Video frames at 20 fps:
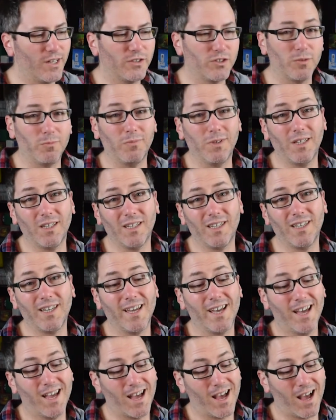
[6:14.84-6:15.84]
To
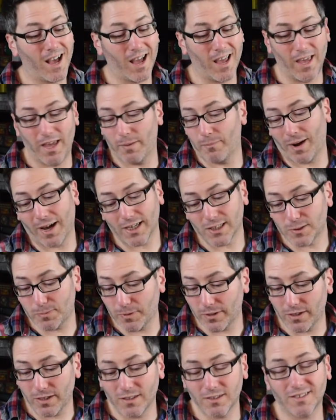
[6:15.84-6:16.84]
me, in my
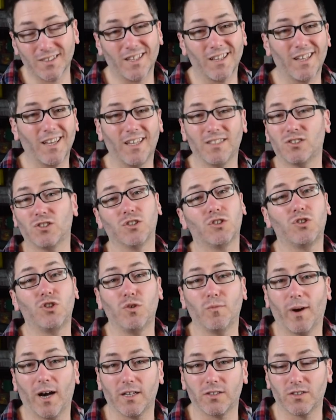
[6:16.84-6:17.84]
experience, it's just
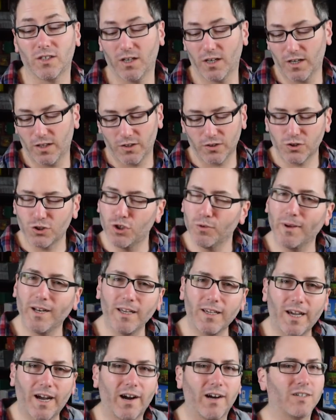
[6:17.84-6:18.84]
too much. There's too many
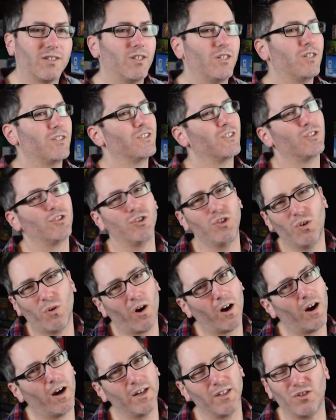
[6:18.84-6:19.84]
characters, it's too
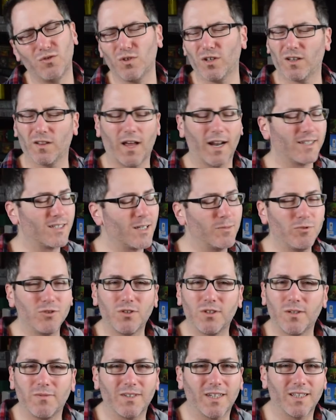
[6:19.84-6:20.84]
hard. A lot of times you
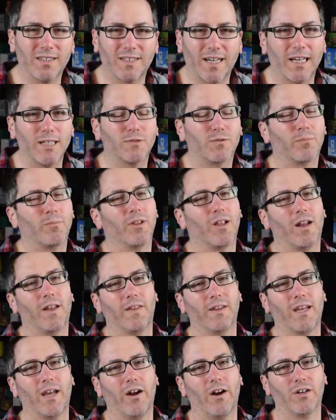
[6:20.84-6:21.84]
don't even get dice from a lot of
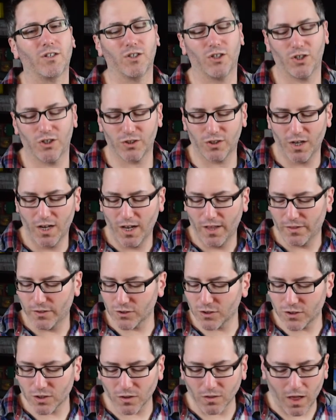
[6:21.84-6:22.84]
the characters. There's
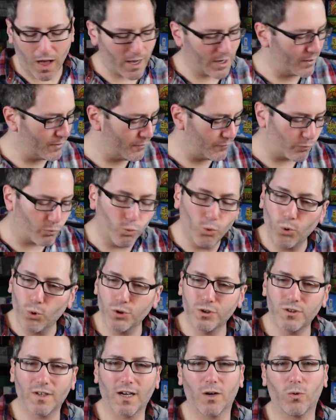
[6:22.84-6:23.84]
just a lot of
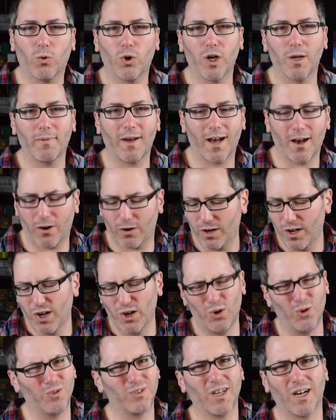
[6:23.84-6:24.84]
rules you gotta worry about,
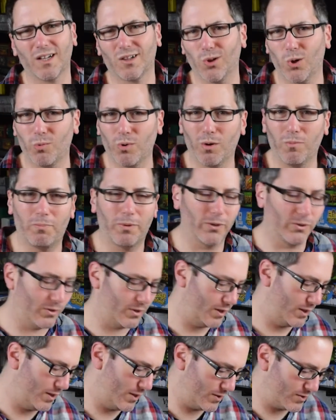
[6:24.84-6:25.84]
who's got global
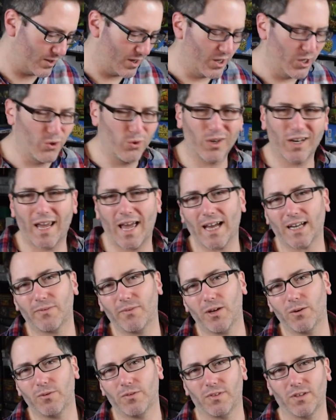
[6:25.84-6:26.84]
abilities, who can
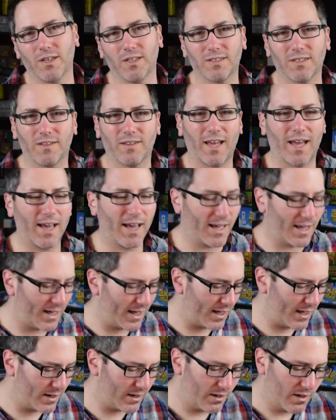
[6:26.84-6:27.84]
activate with this and that.
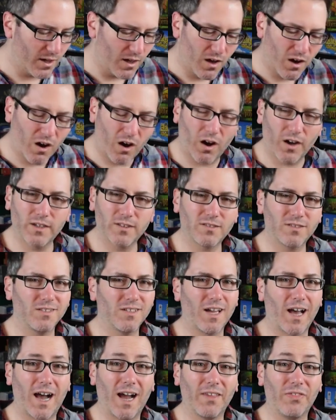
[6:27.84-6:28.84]
And
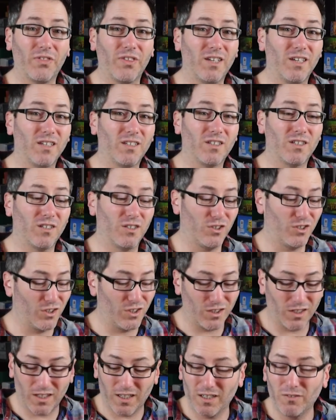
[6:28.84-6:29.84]
honestly, I think
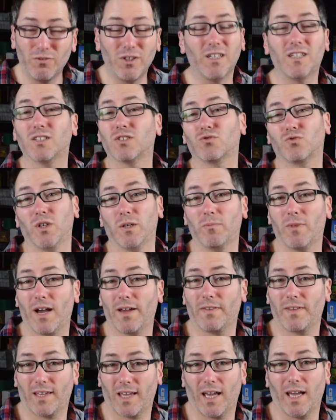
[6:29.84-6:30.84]
you need to
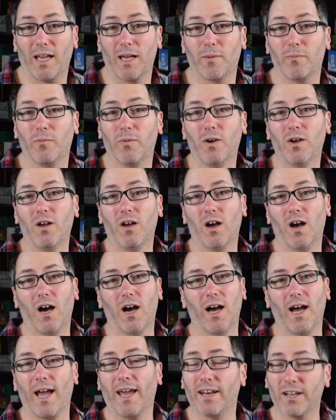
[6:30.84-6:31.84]
streamline the game
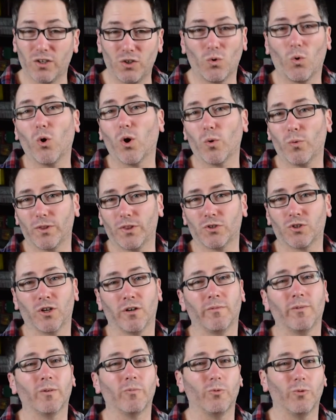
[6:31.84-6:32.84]
and ignore what the
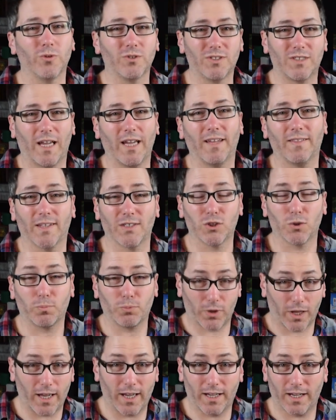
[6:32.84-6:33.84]
tournament rules say unless you're
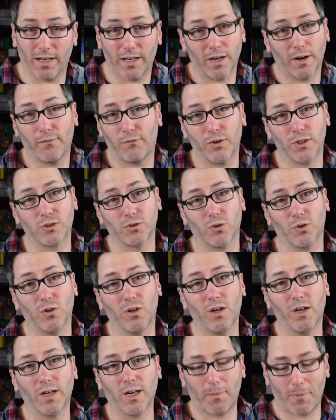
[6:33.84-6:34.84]
playing in an official
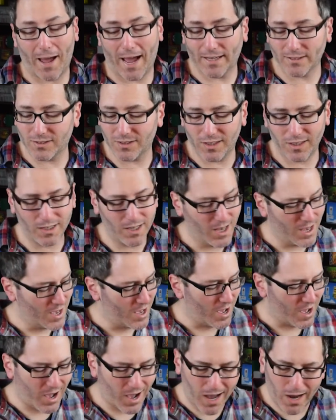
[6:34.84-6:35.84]
capacity.
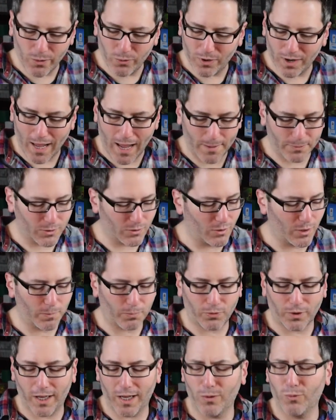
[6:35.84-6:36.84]
I would absolutely
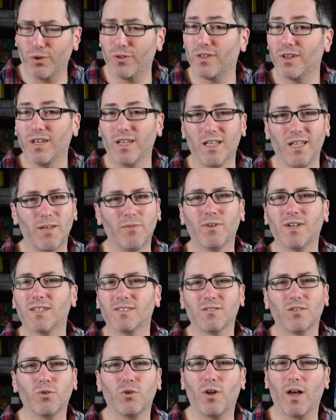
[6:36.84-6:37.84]
play with even
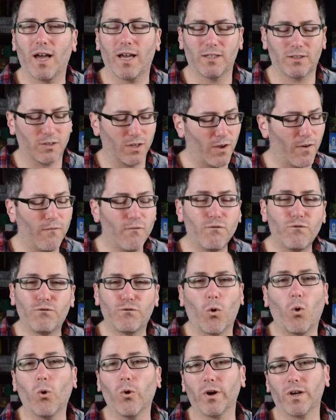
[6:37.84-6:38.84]
as little as
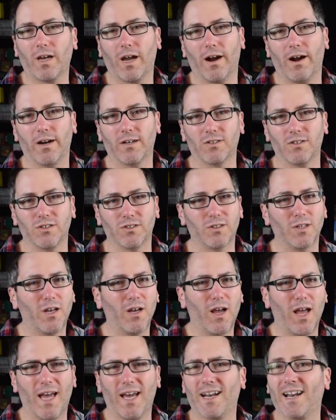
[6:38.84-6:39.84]
4 characters,
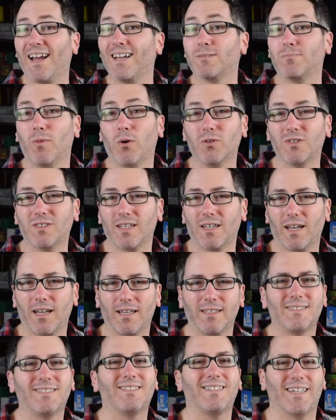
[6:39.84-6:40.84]
and as most
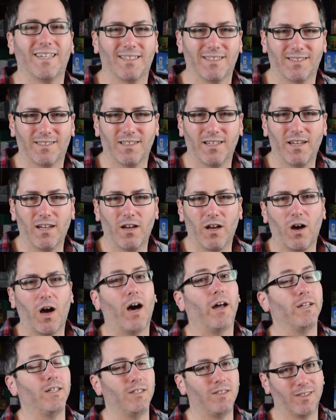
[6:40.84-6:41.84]
6
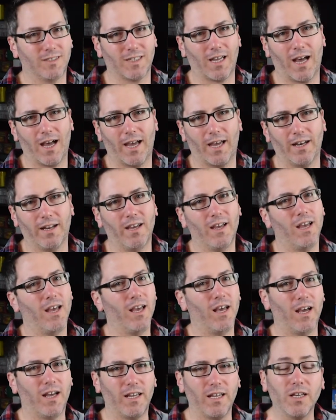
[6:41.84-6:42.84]
on each side.
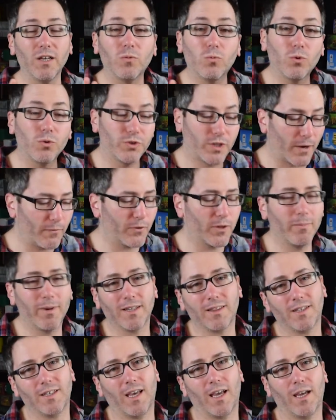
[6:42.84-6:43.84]
It will definitely
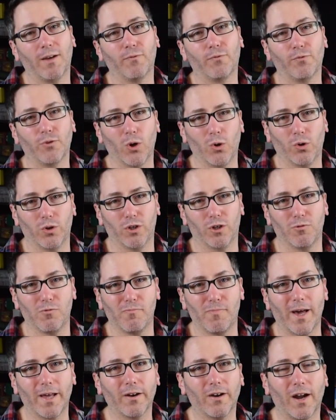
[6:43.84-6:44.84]
make the game flow a little bit
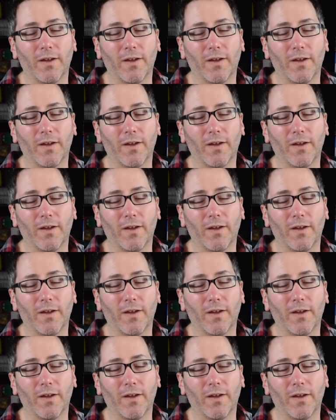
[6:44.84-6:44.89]
better.